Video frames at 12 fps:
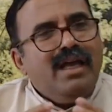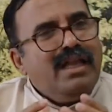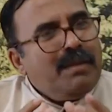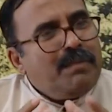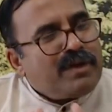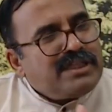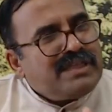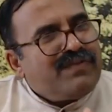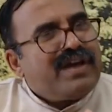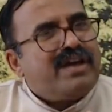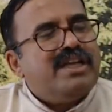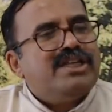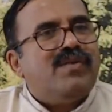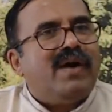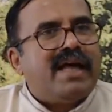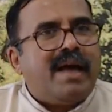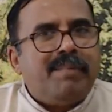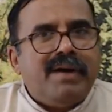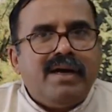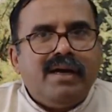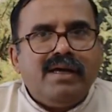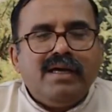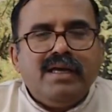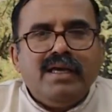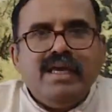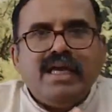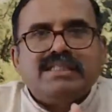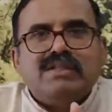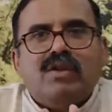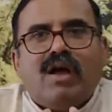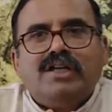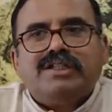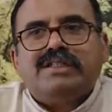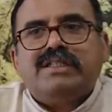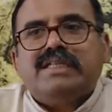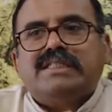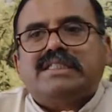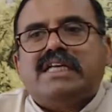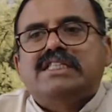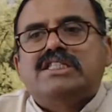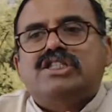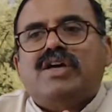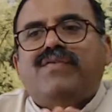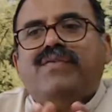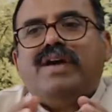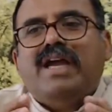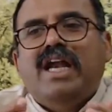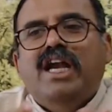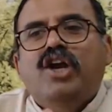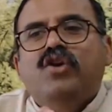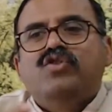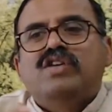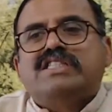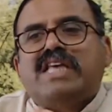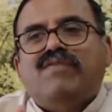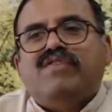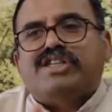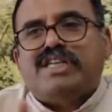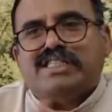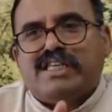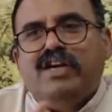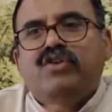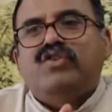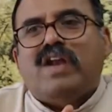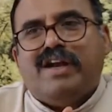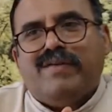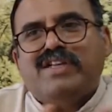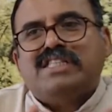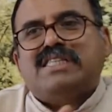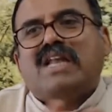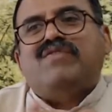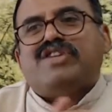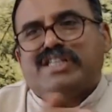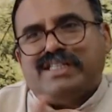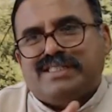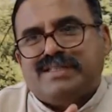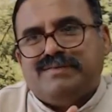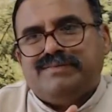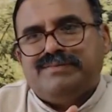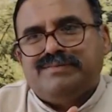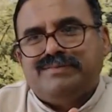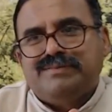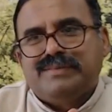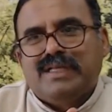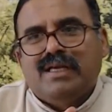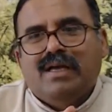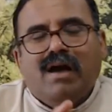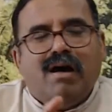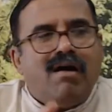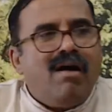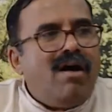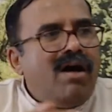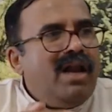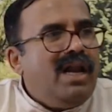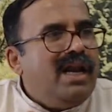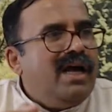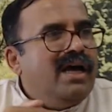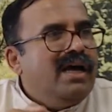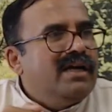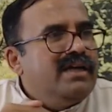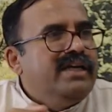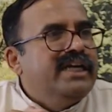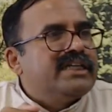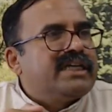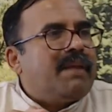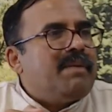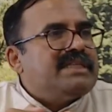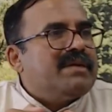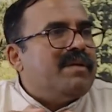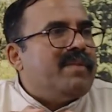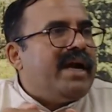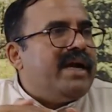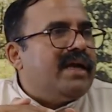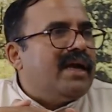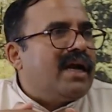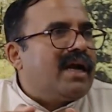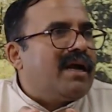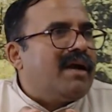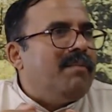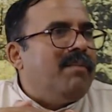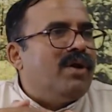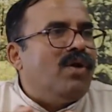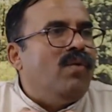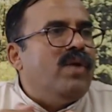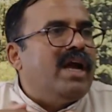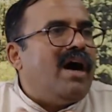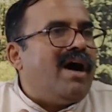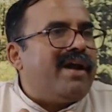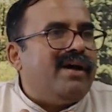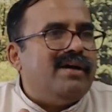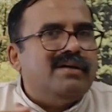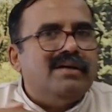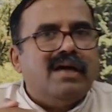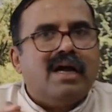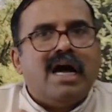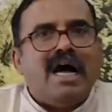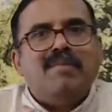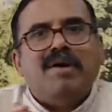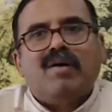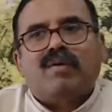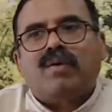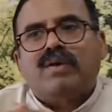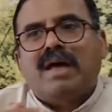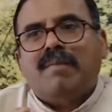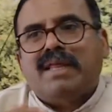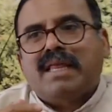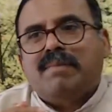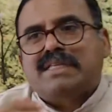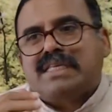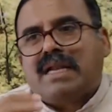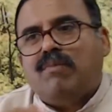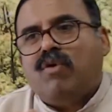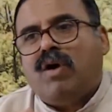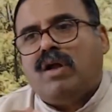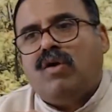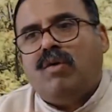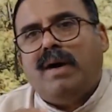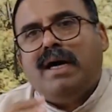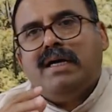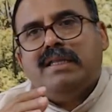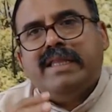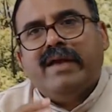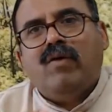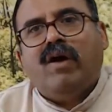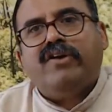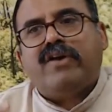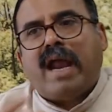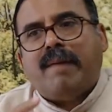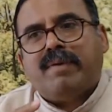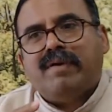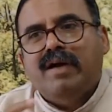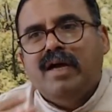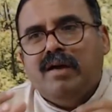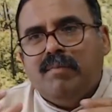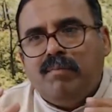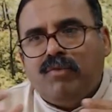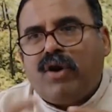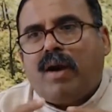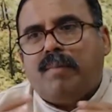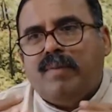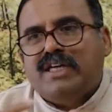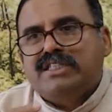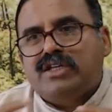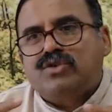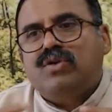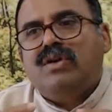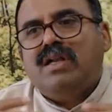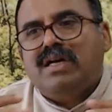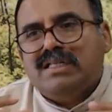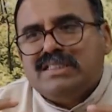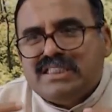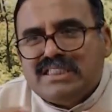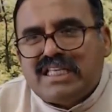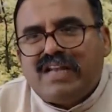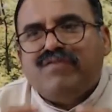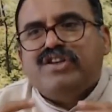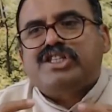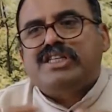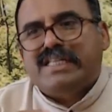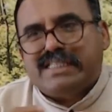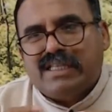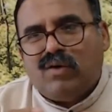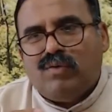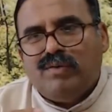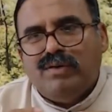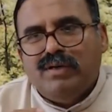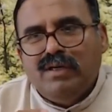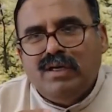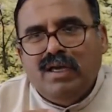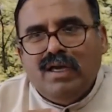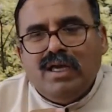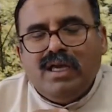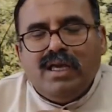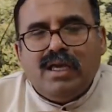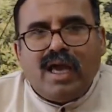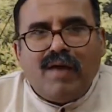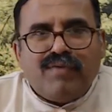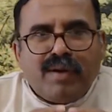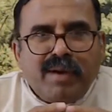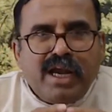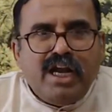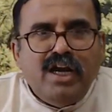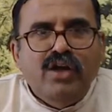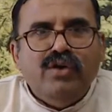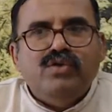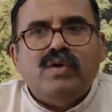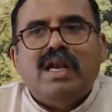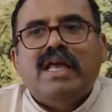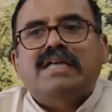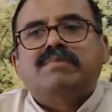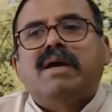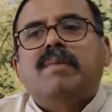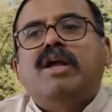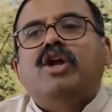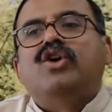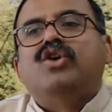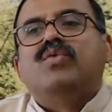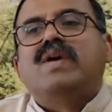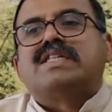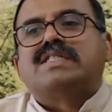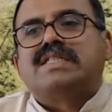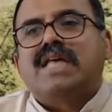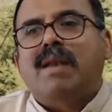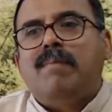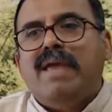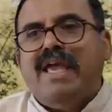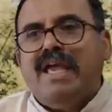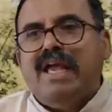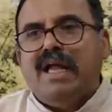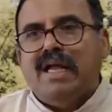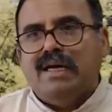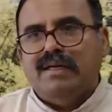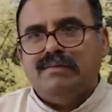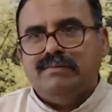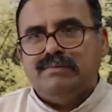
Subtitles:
In the process of recognition, what happened? He has lost a sense of individual selfishness, individuality, which is selfishness. All disturbance of the mind, mano vikara, kama, krodha, mada, matsara, moha, lobha, they got dropped because there's no selfishness now. Here from an individual, he has become a universal being.